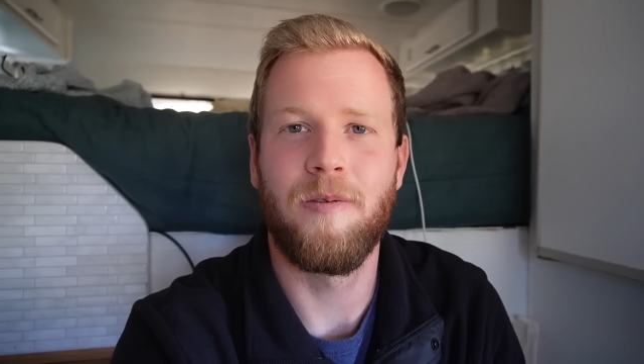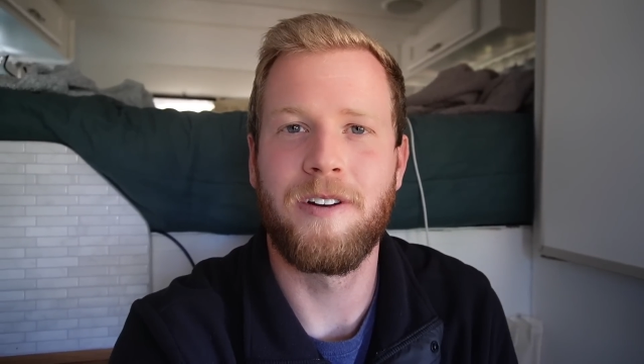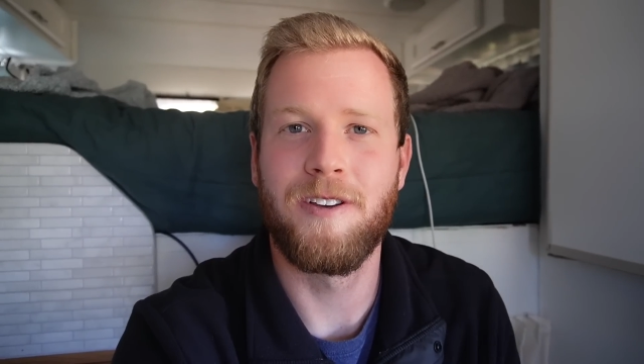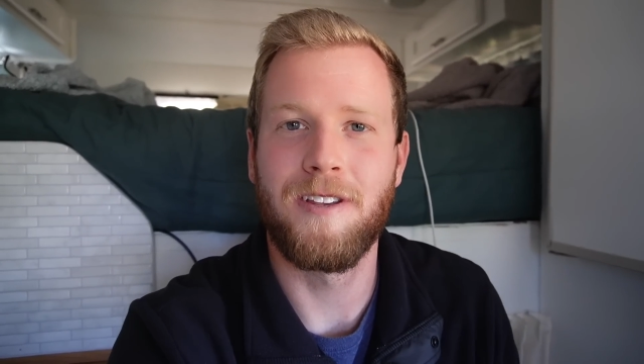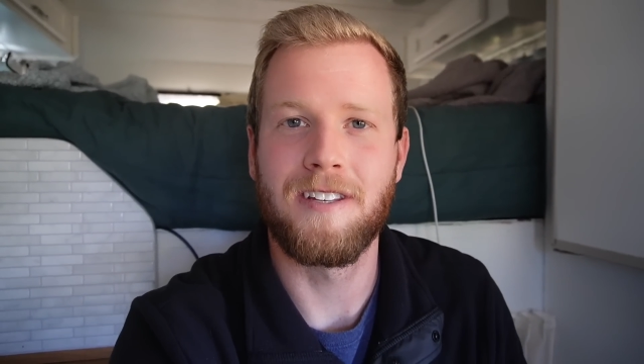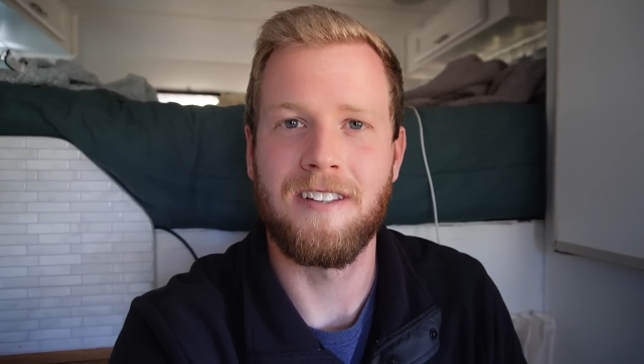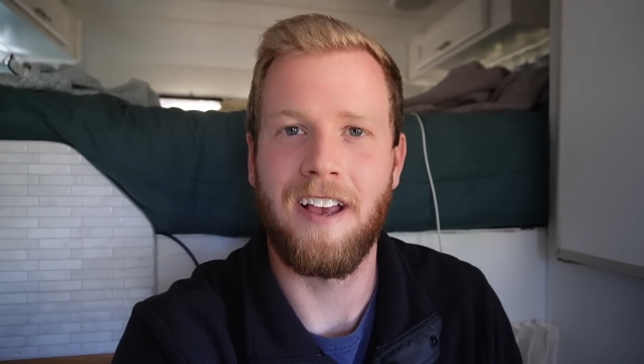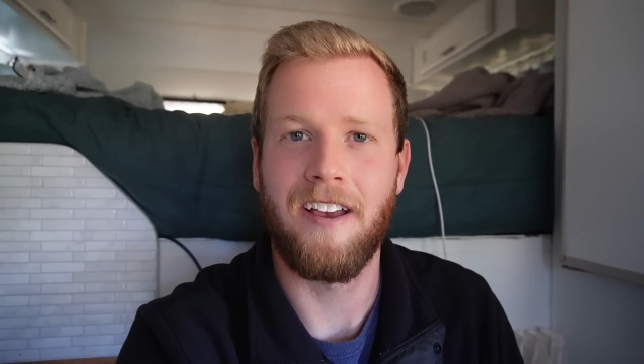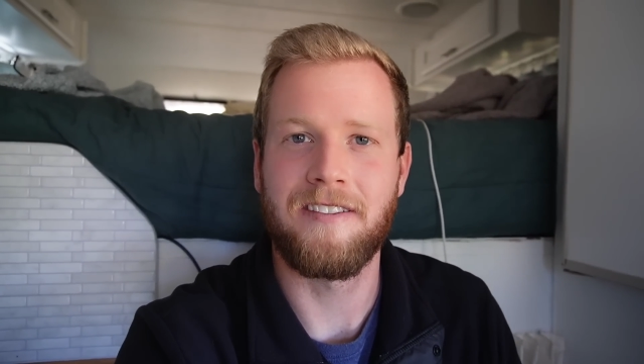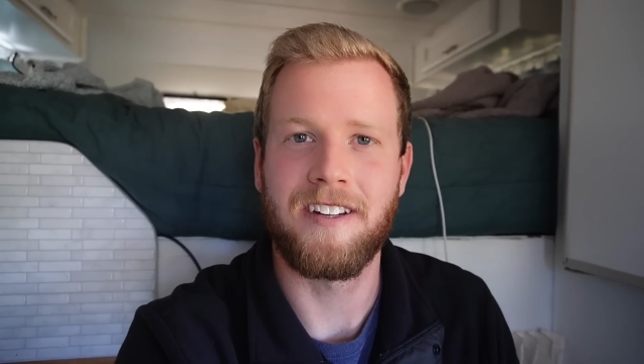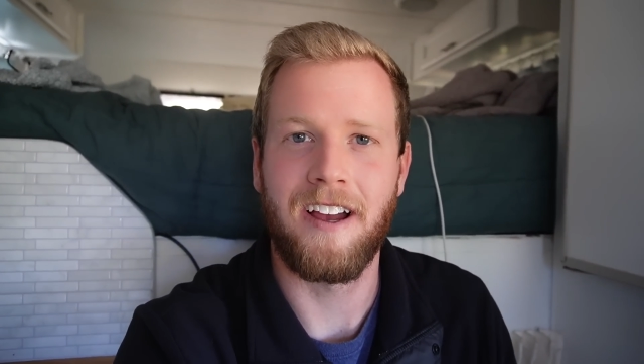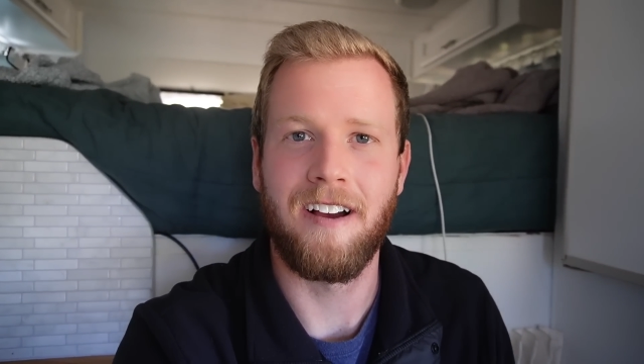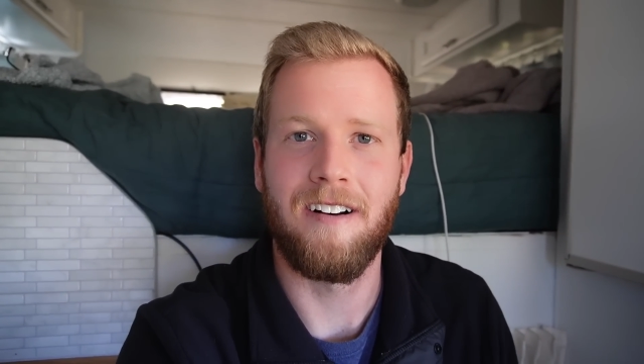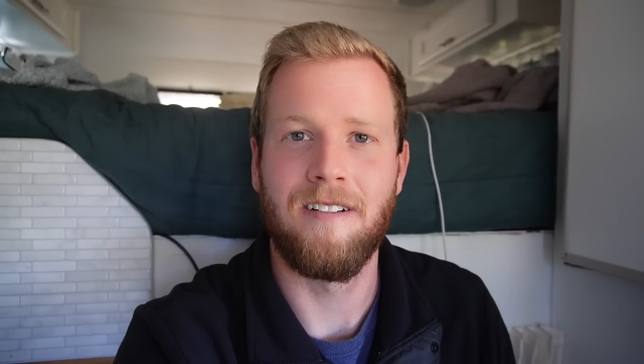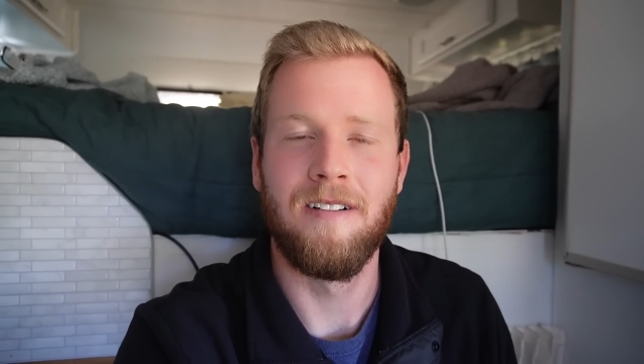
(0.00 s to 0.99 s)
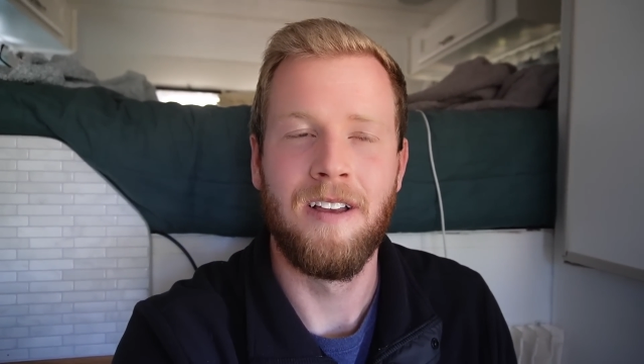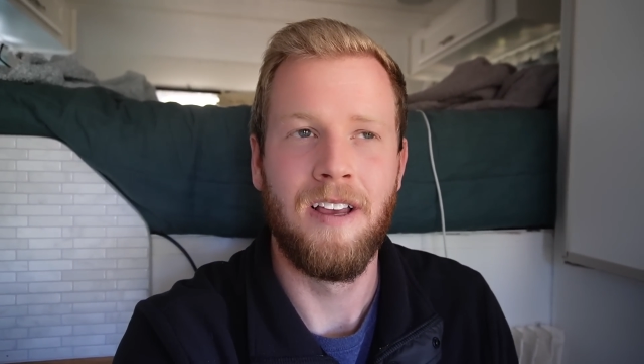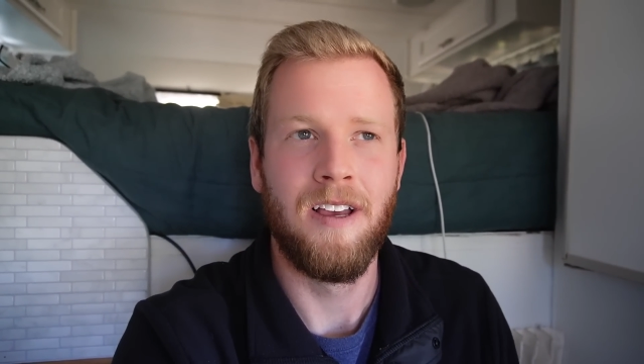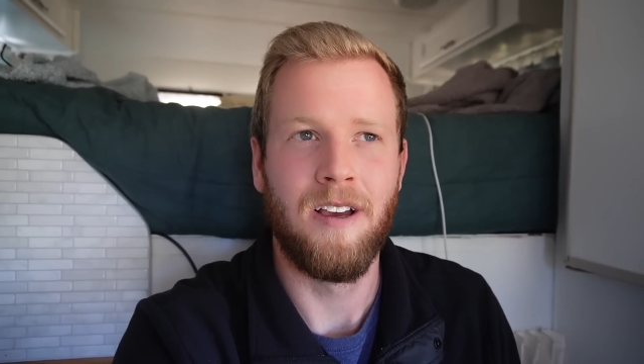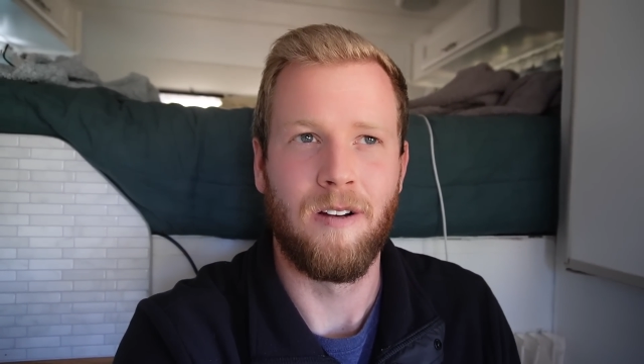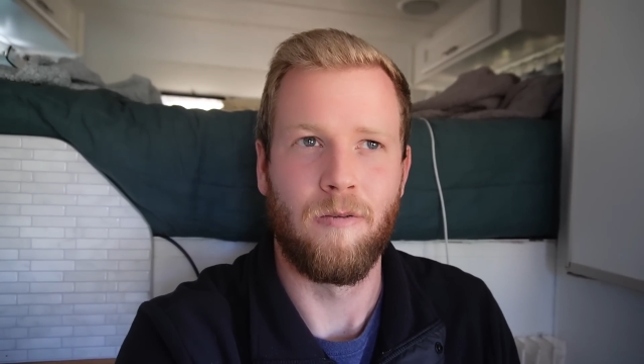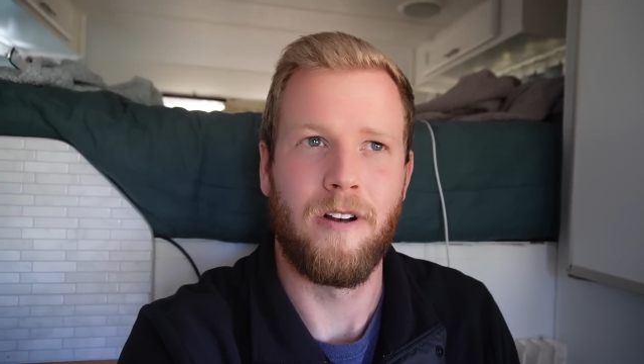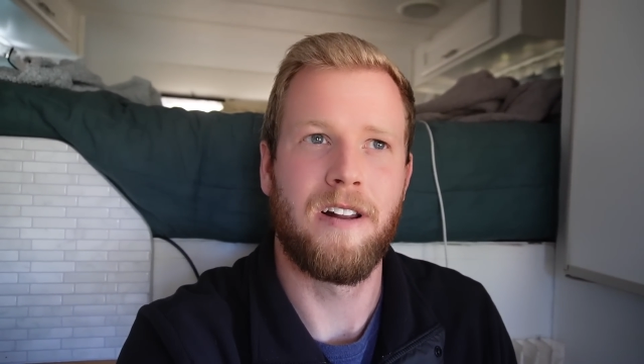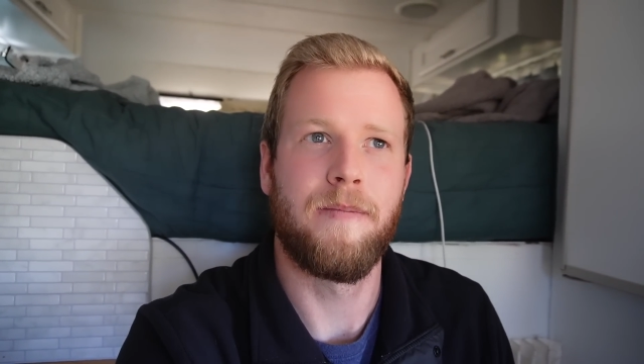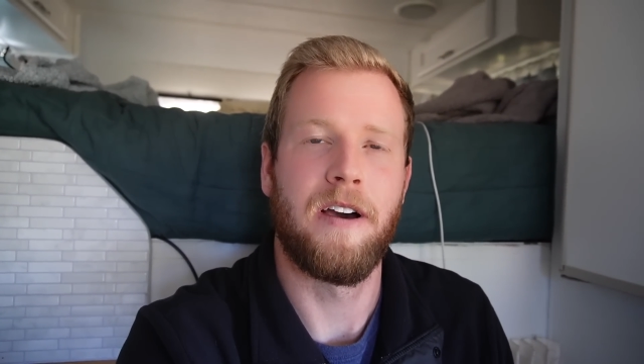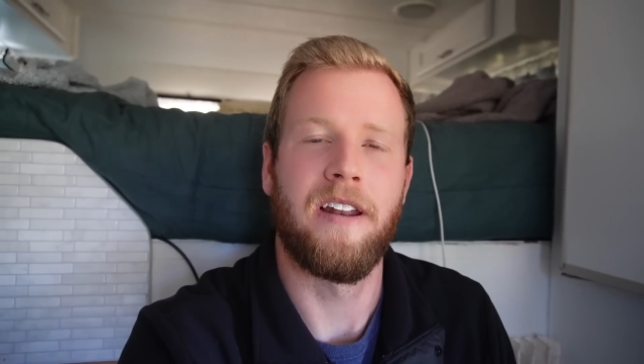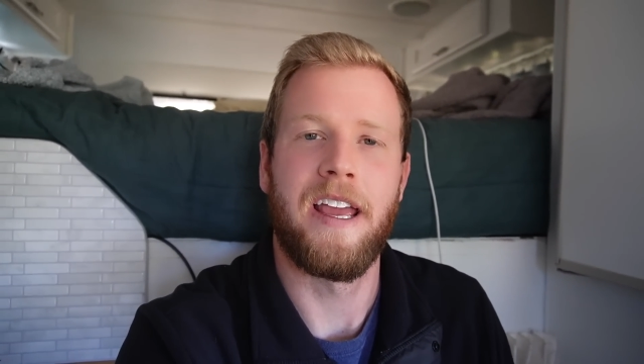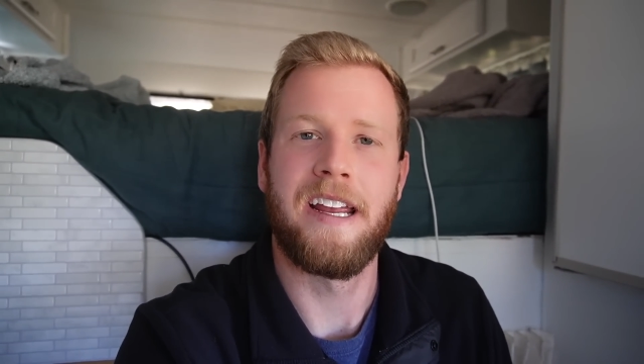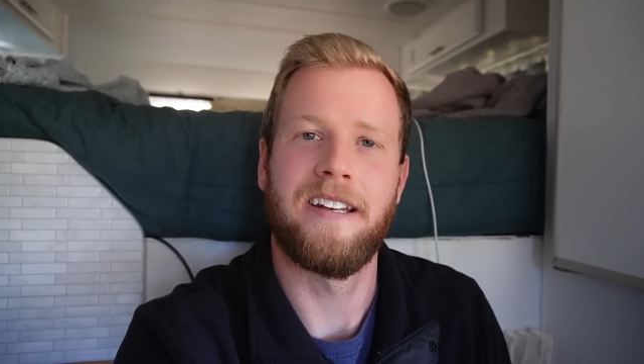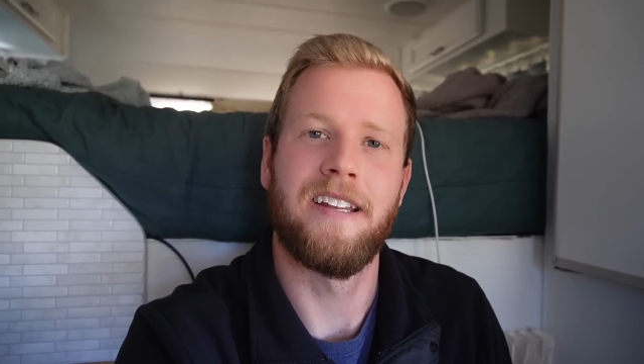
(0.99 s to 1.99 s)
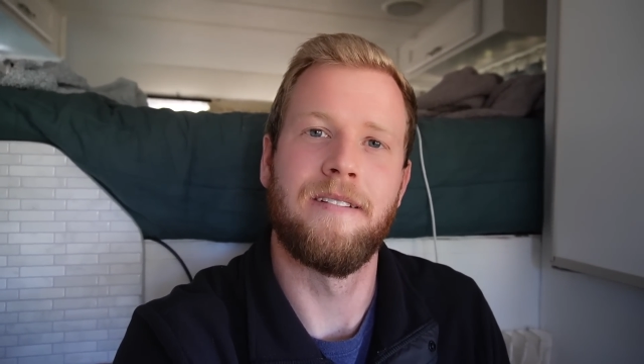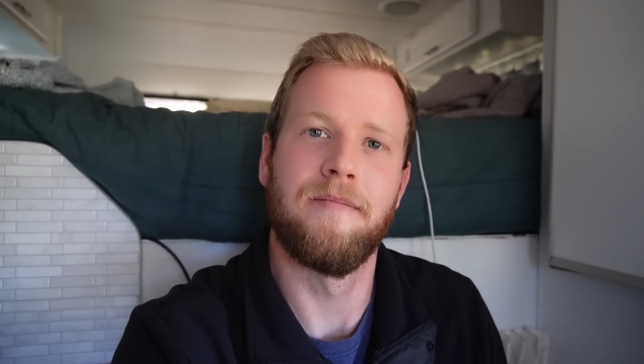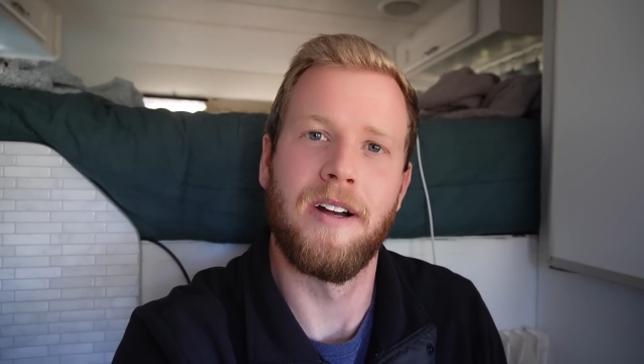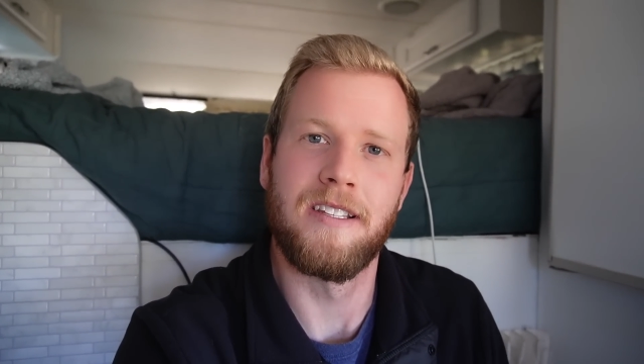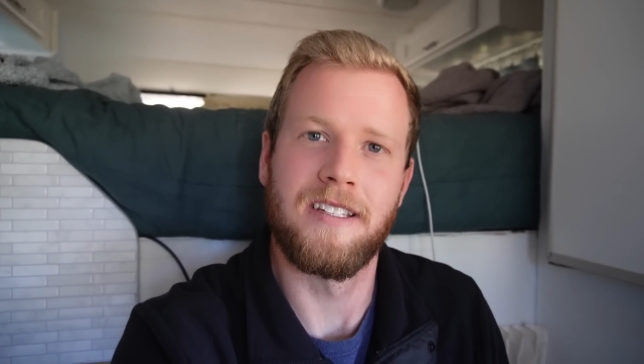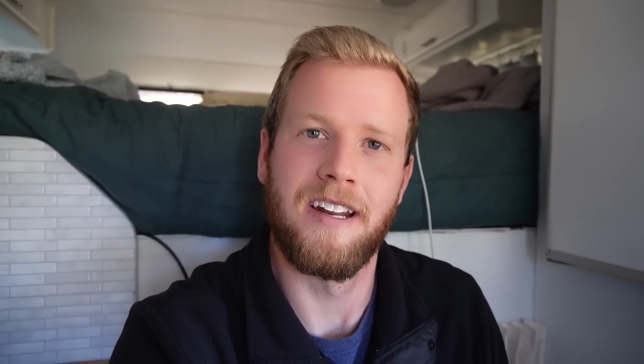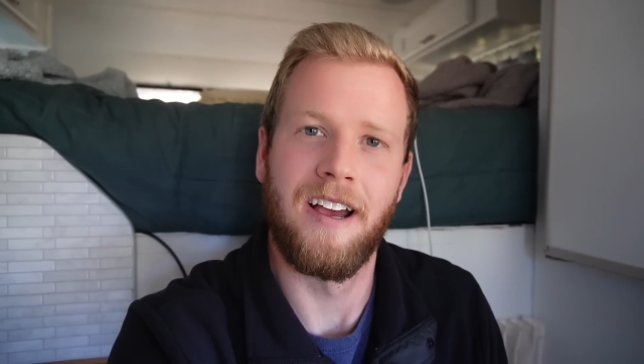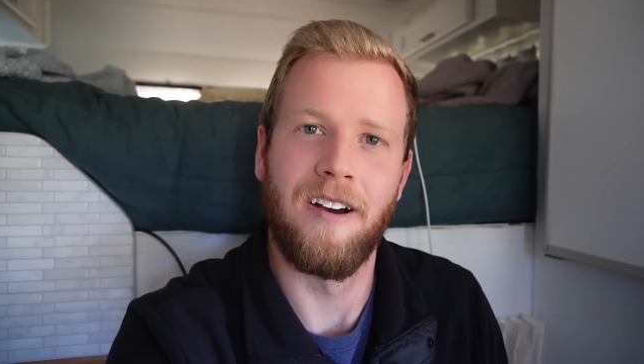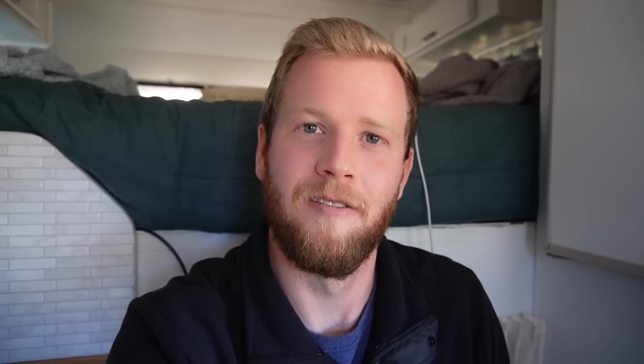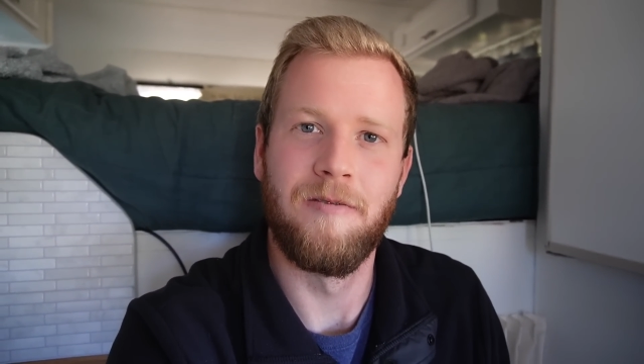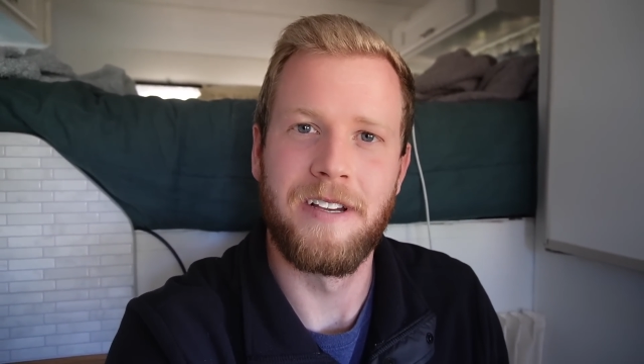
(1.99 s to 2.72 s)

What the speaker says: we do this lifestyle, we're at about 18 months now,